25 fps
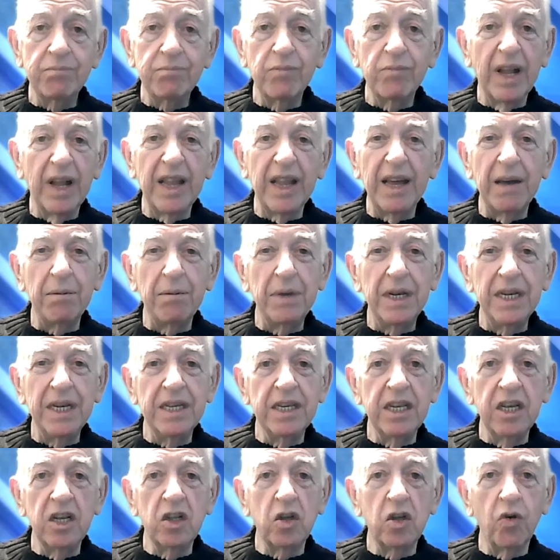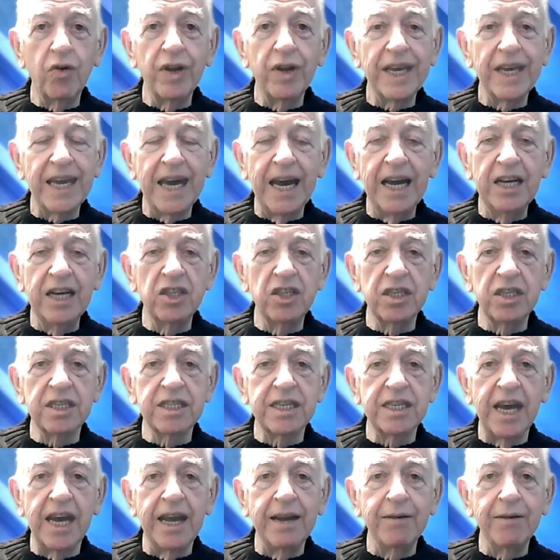well, I mean, you don't engage the
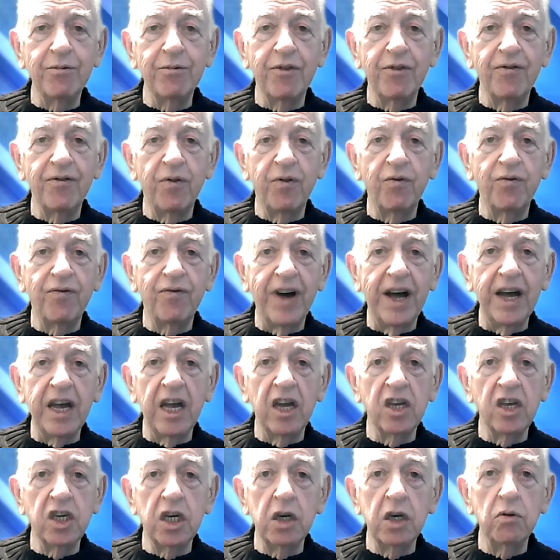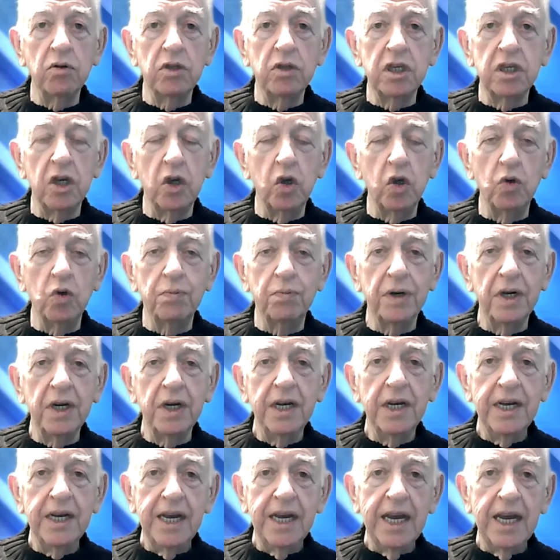same via YouTube.
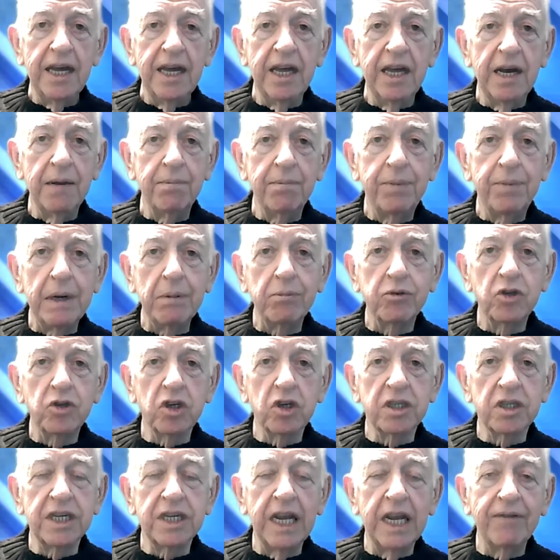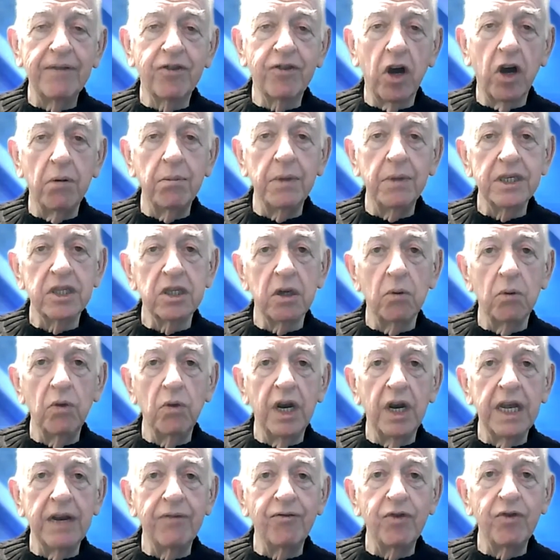Uh, people just leave comments and
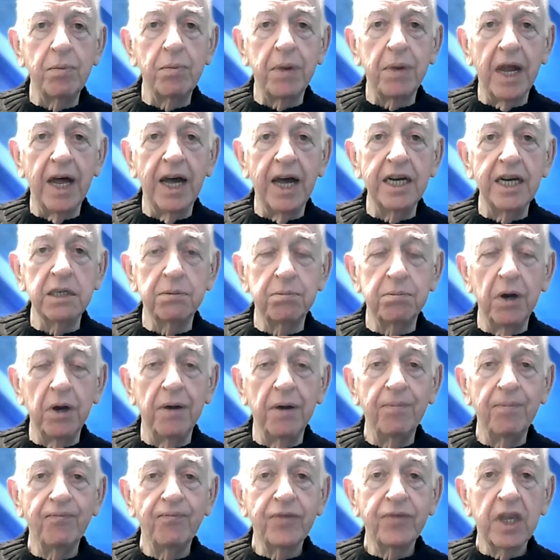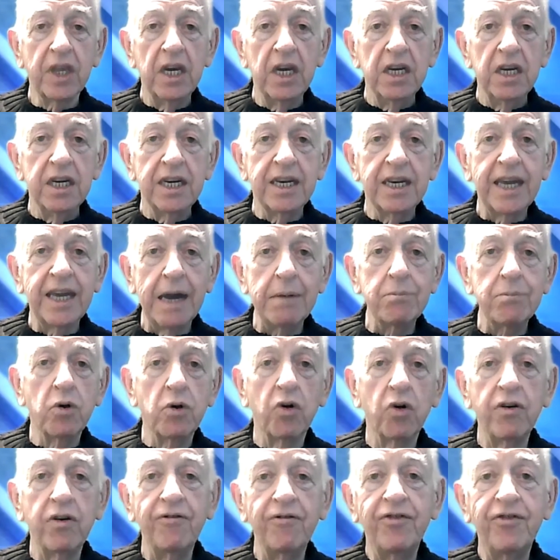leave replies. But you can get
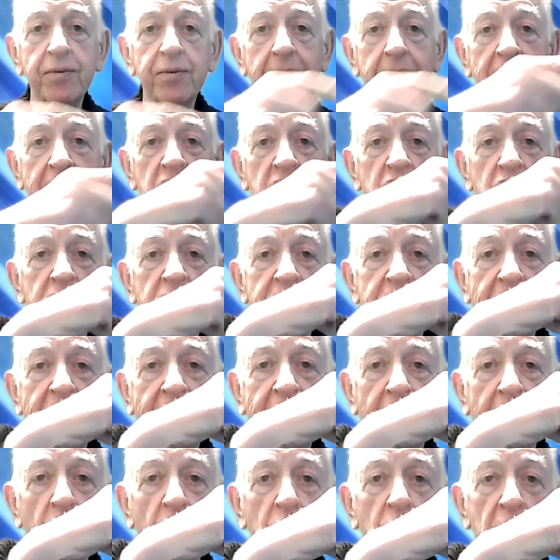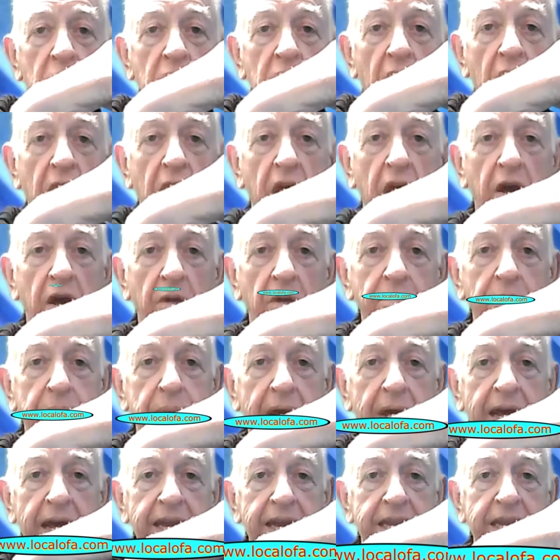more information now
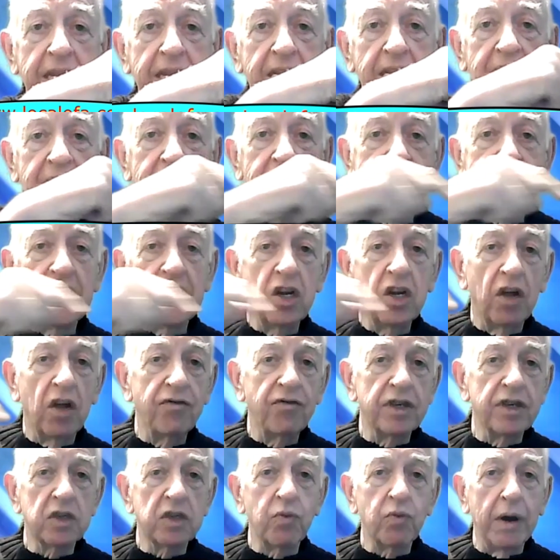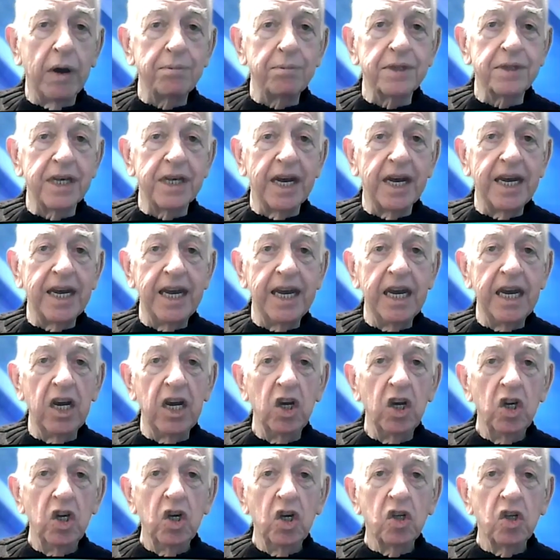by clicking on this website
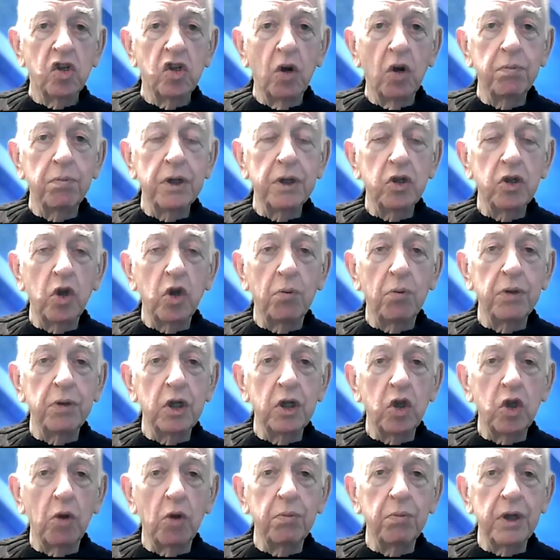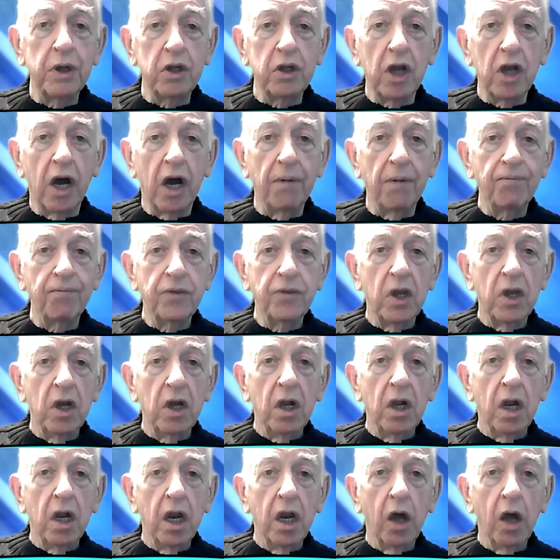here
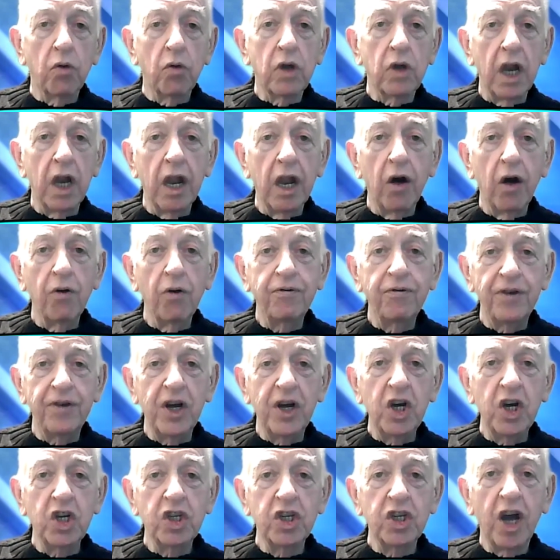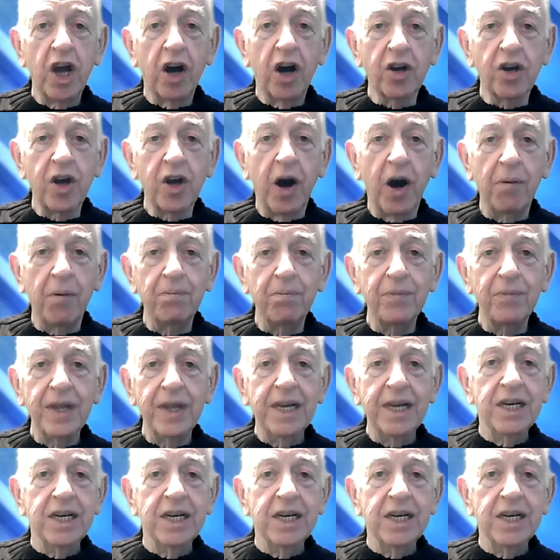www.localauthor.com.